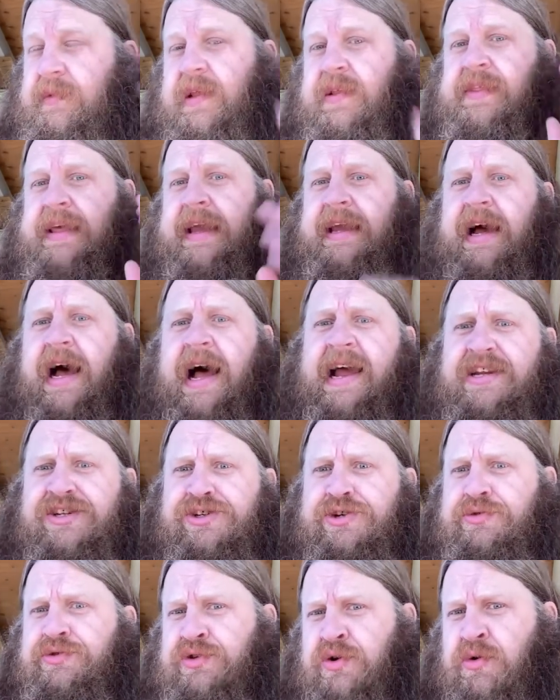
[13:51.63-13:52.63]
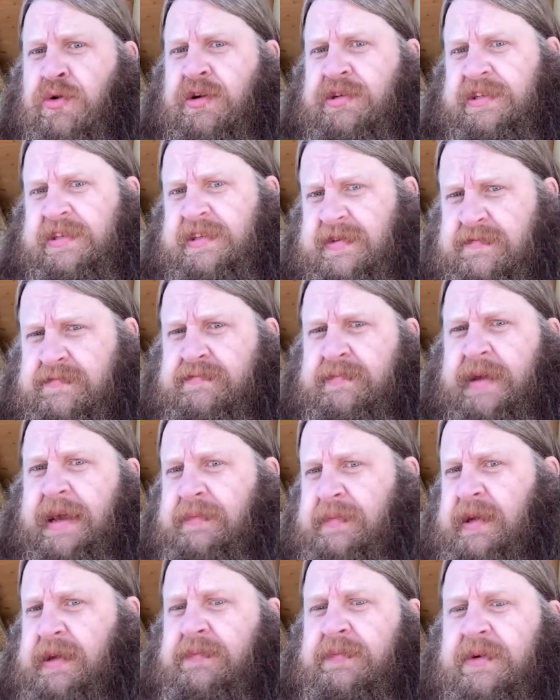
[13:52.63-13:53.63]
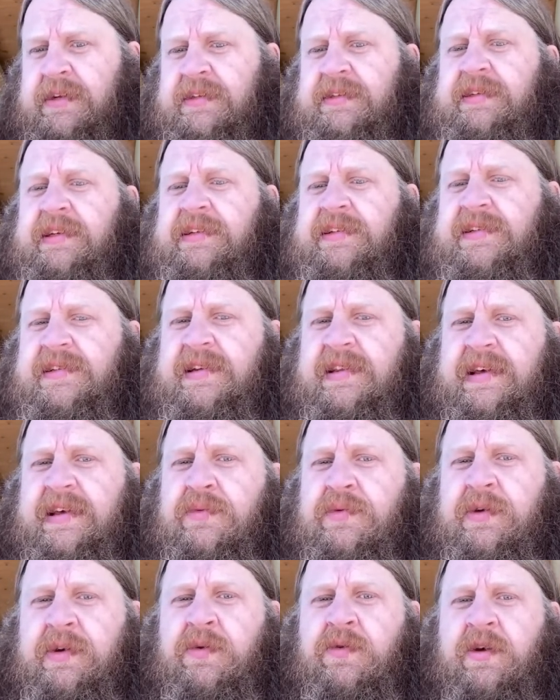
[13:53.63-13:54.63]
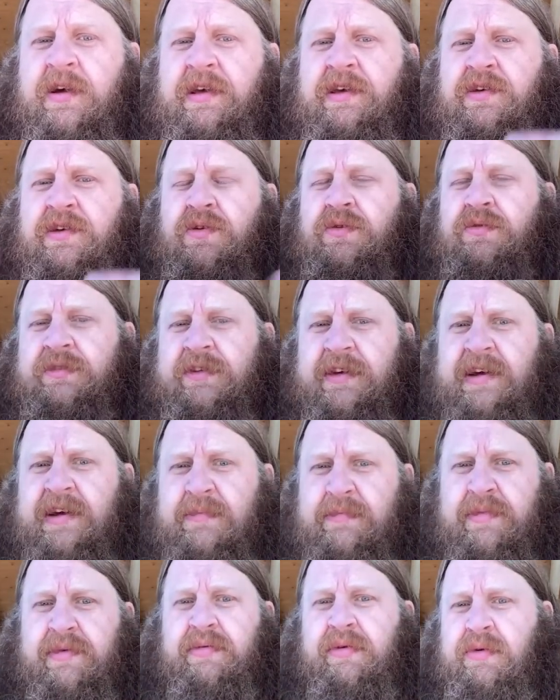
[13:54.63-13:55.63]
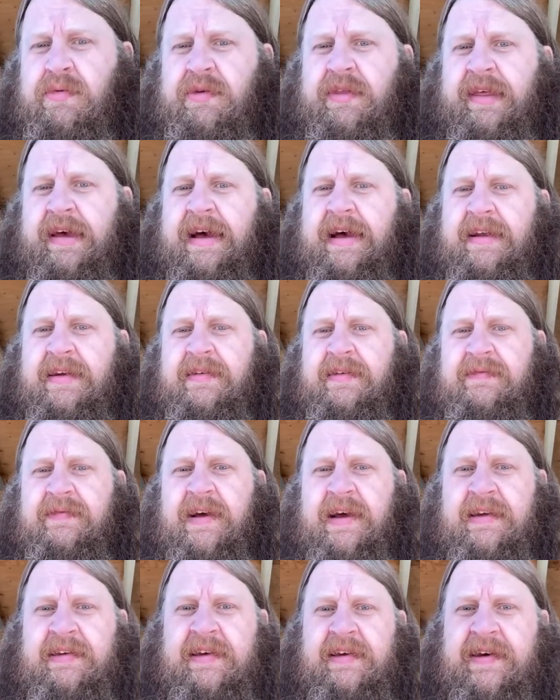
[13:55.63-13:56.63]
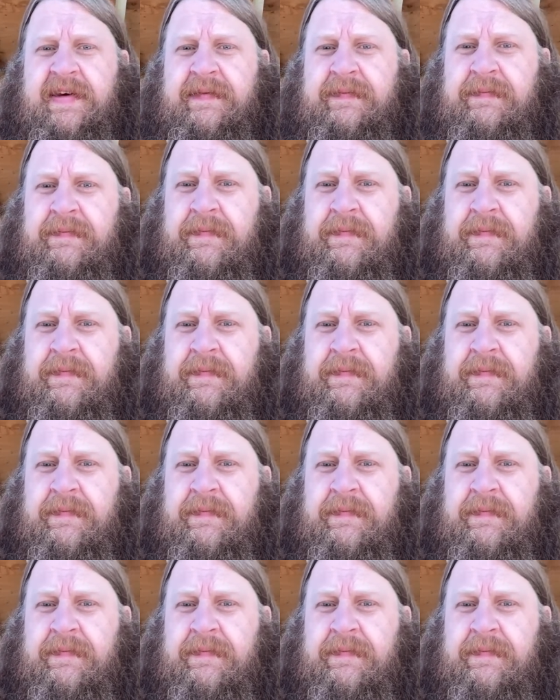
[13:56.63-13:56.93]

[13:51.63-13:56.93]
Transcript: They guide you towards them maybe, but they really want you to come through with that idea.